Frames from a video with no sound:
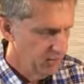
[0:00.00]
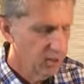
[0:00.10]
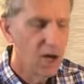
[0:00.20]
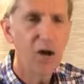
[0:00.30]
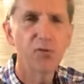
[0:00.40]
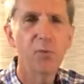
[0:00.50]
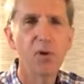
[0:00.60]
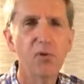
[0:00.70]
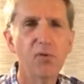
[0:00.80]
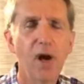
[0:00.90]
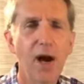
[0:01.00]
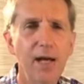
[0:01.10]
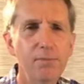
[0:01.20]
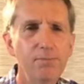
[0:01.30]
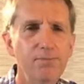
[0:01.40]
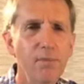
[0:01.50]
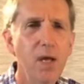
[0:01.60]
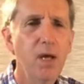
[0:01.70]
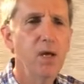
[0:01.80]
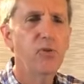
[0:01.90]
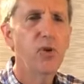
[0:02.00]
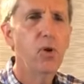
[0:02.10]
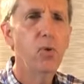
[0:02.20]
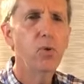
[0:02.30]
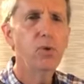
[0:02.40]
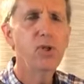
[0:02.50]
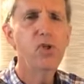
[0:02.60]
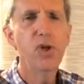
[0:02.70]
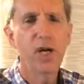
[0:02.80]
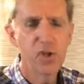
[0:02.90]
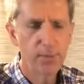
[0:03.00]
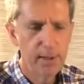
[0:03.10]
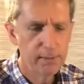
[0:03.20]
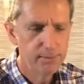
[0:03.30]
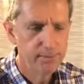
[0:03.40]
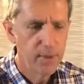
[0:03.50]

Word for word: the gospel of God? So, judgment.